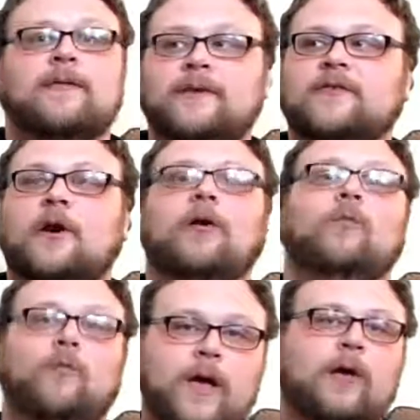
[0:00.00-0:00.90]
this
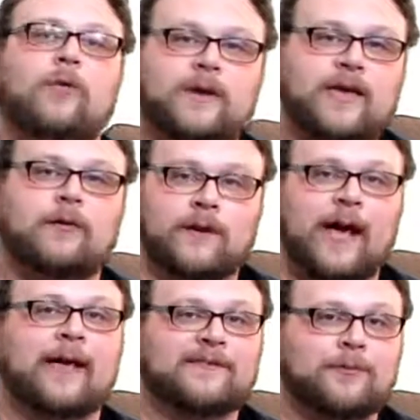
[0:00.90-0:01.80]
card will kill
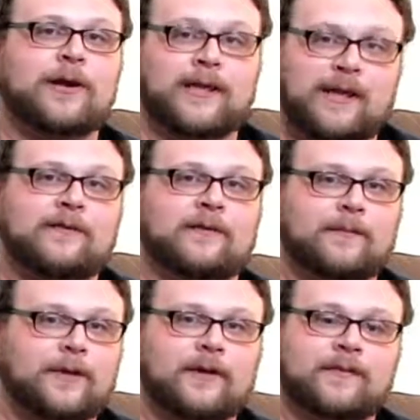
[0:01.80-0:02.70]
guys pretty easily,
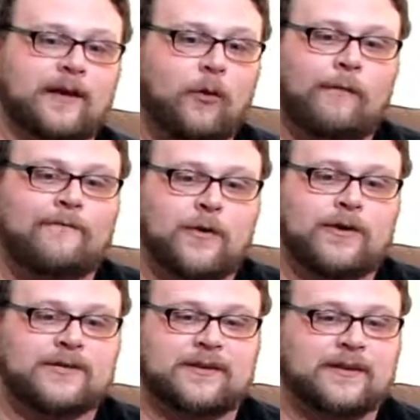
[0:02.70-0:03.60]
because the whole
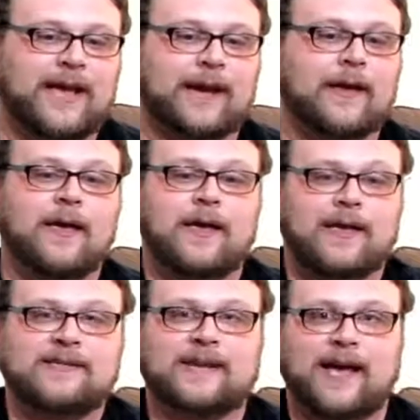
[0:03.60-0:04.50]
focus of the deck
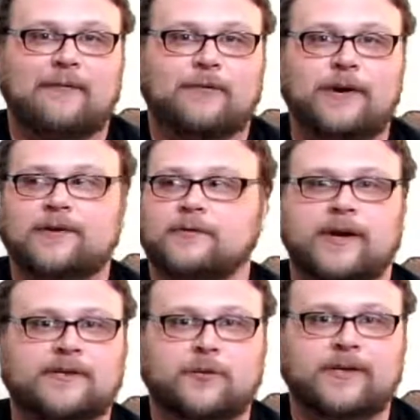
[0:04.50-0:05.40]
is to have creatures. We've
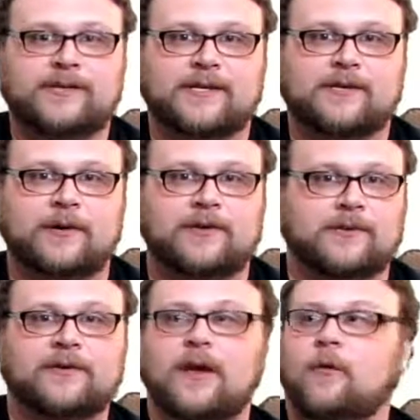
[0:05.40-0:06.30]
got 26
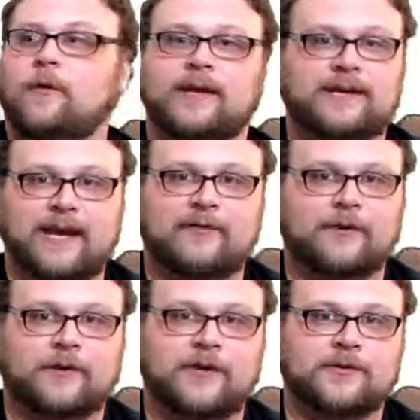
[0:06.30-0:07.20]
creatures. We can dig
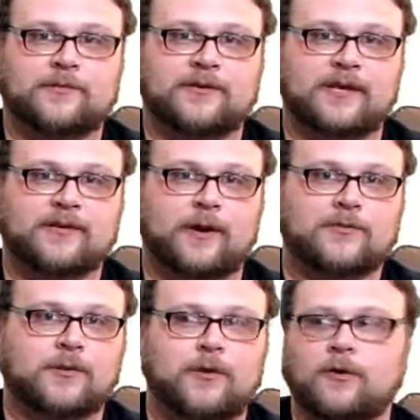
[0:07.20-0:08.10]
for creatures with
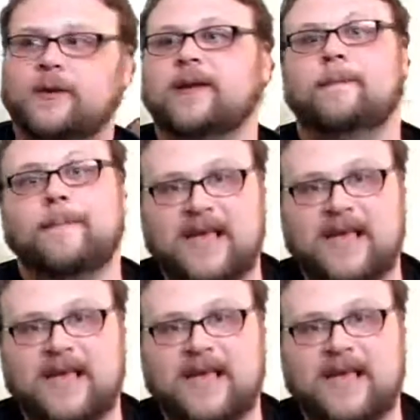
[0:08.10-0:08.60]
Duskwatch Recruiter. We can